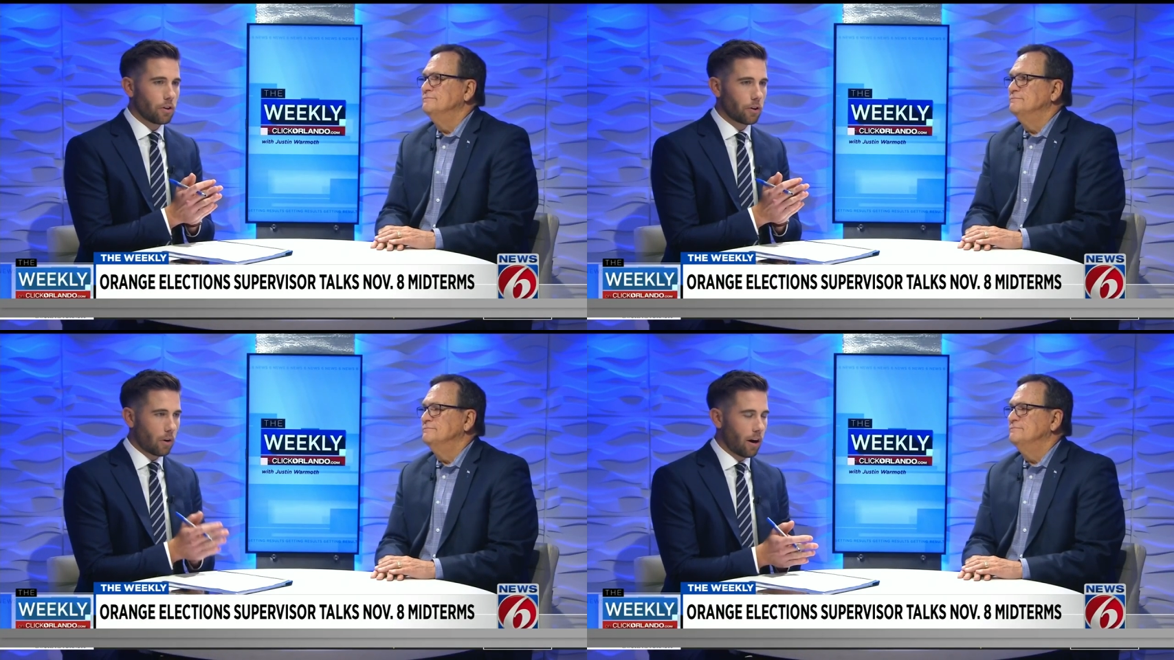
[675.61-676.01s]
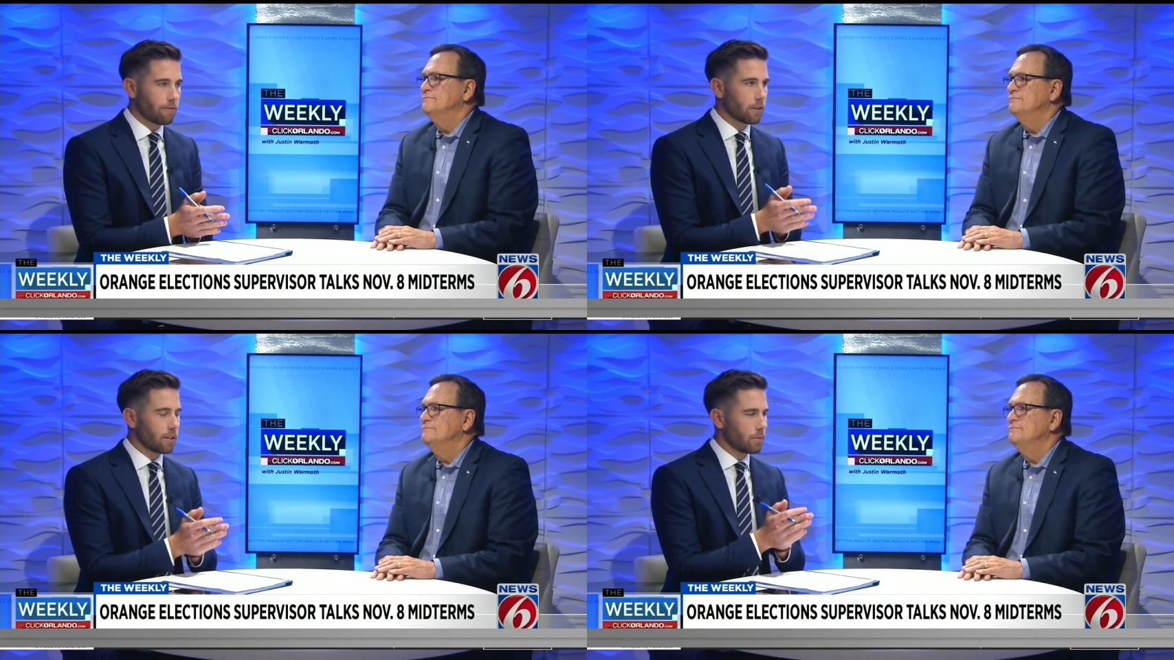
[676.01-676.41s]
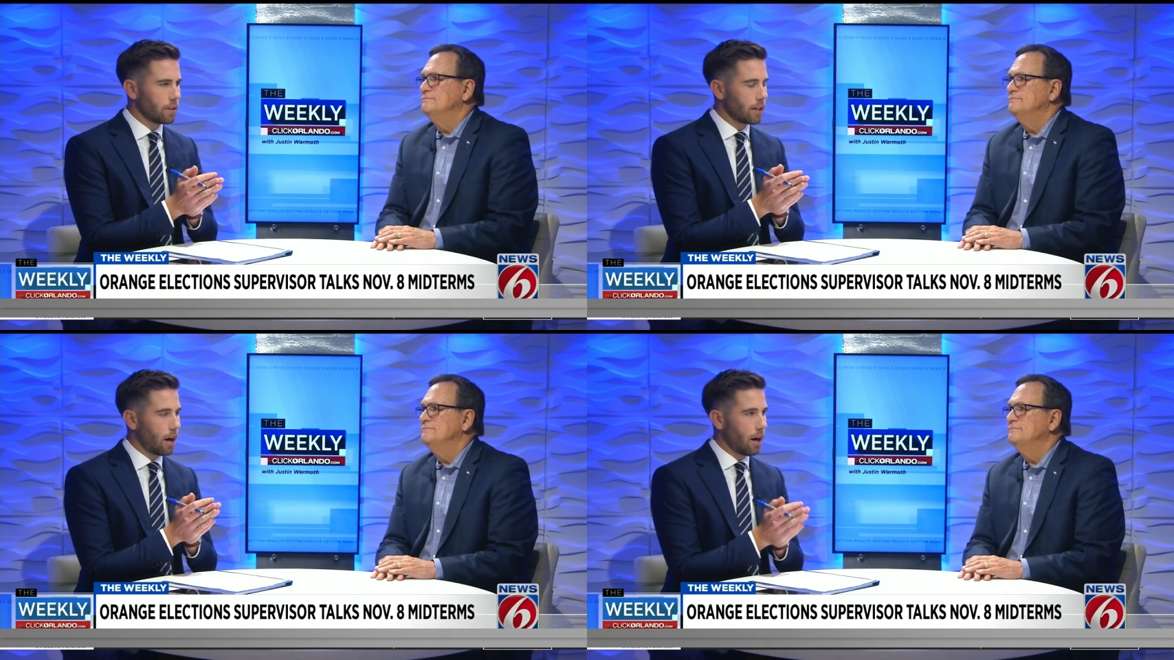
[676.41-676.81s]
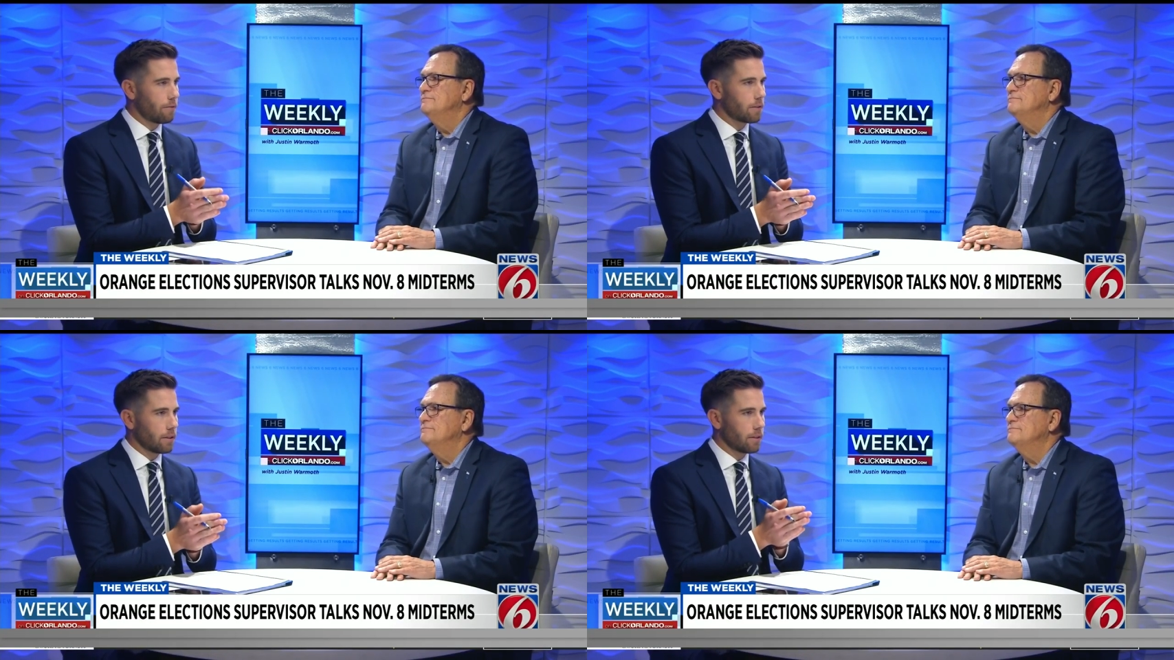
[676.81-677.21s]
Speaker 1: your office and really
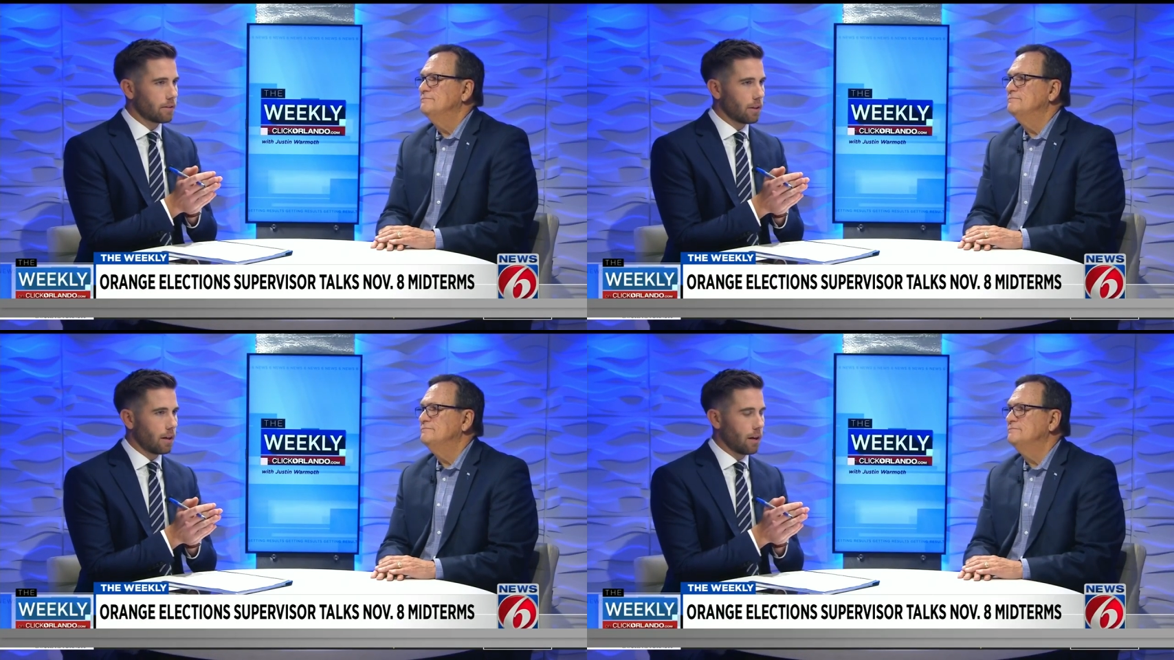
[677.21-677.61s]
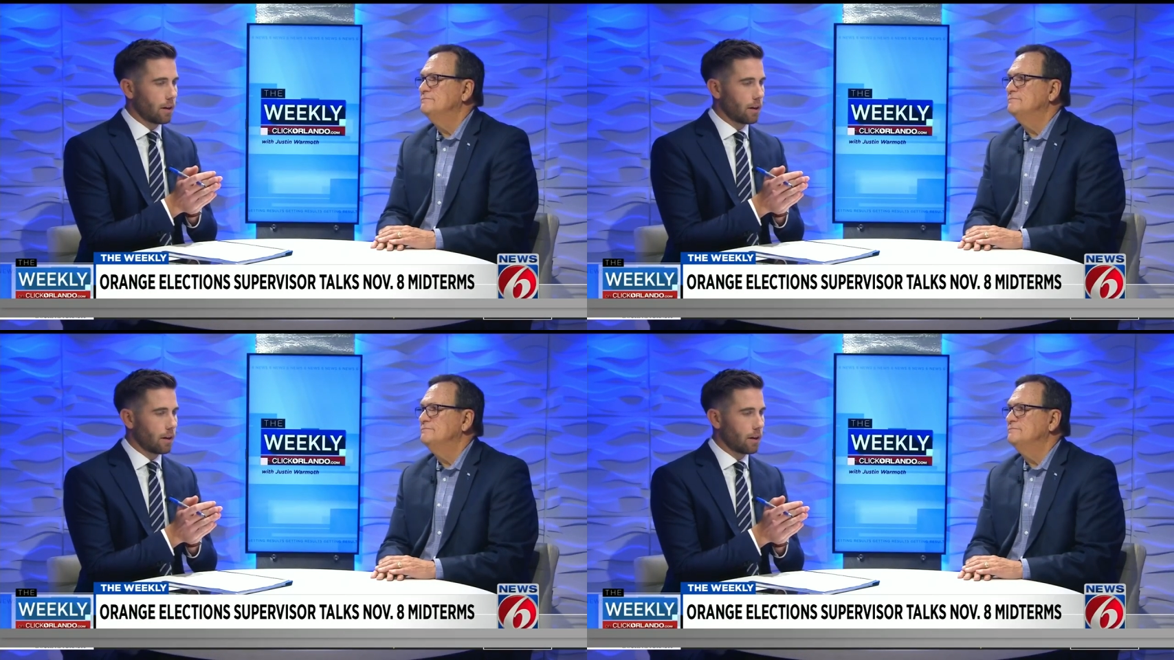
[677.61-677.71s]
offices uh,